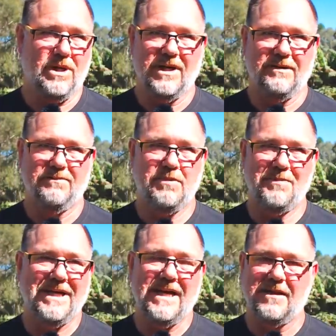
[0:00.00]
I
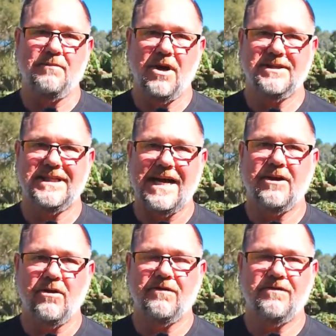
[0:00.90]
probably get the most out
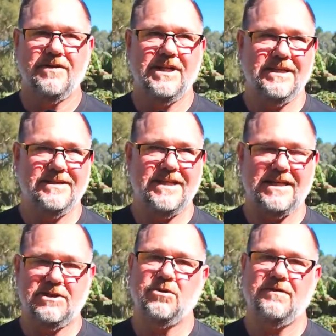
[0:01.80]
of, is
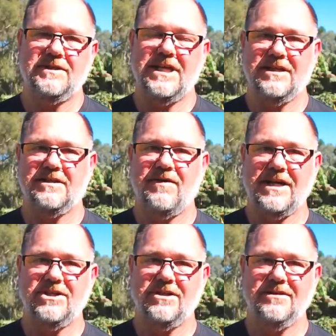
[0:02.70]
that sort of
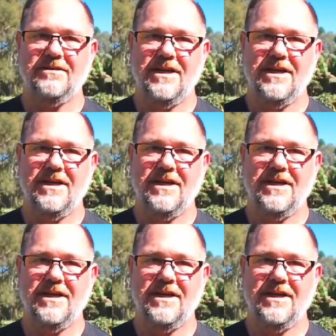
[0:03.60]
satisfaction.